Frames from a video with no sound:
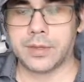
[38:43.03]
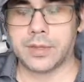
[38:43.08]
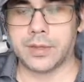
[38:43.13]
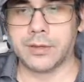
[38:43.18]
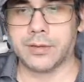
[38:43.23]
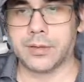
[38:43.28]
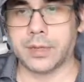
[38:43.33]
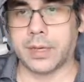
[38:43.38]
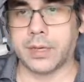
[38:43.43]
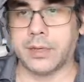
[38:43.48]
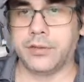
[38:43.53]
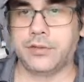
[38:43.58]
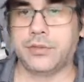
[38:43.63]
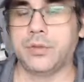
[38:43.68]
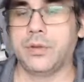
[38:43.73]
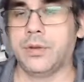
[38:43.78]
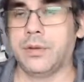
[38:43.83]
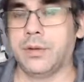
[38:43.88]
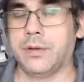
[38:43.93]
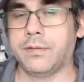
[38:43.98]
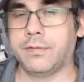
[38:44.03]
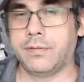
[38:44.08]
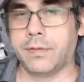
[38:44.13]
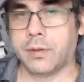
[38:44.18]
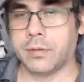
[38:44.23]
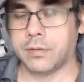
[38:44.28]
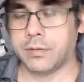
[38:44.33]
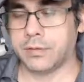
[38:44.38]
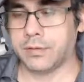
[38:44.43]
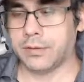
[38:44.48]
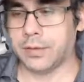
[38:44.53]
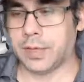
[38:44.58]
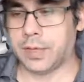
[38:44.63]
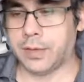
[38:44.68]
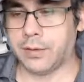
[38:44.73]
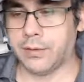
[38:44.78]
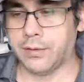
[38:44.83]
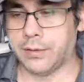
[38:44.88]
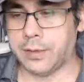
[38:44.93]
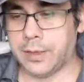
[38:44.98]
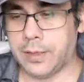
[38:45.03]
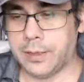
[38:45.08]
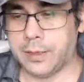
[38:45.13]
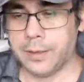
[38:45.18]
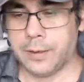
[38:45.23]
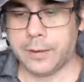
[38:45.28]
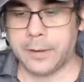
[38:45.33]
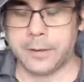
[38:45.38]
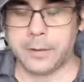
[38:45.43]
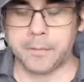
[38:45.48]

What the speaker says: the design studio folks and see